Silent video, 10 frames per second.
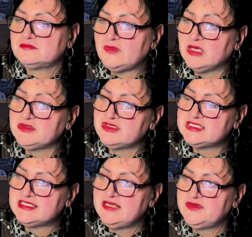I was going to
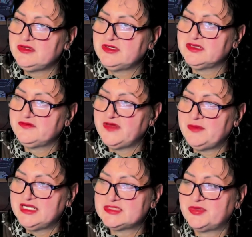say, if you look at the
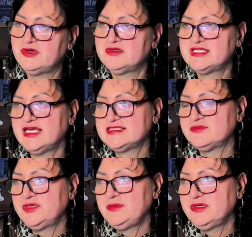feminist protests
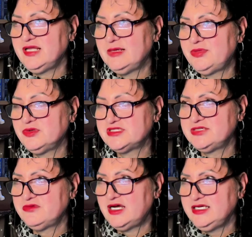of people like Pussy
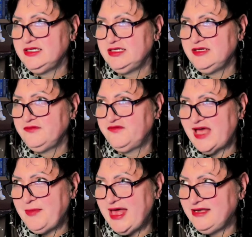Riot and Femen...